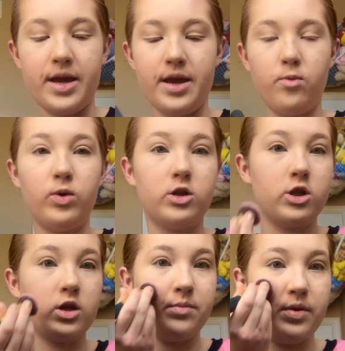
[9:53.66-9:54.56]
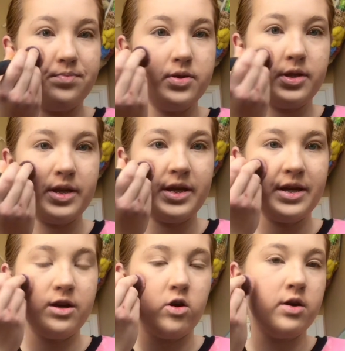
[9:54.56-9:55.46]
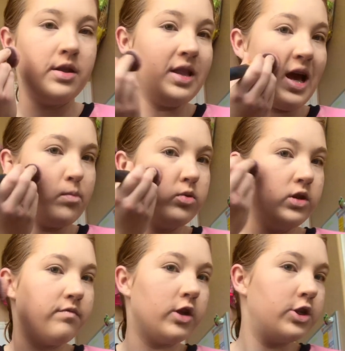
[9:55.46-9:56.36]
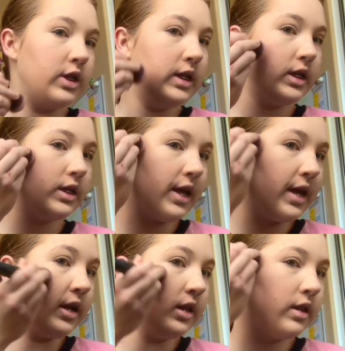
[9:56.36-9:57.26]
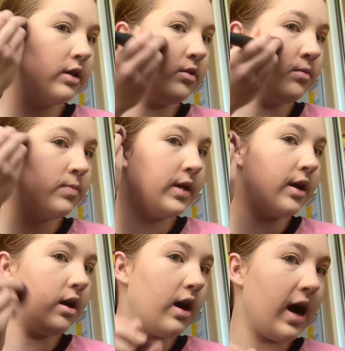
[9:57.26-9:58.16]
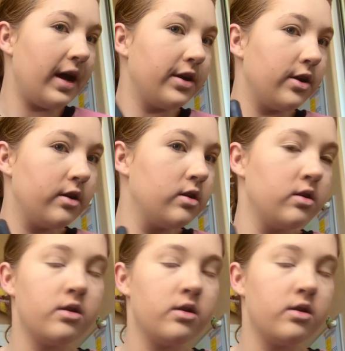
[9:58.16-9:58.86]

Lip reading: And we're just going to be putting on the apples of our cheeks and a little bit higher.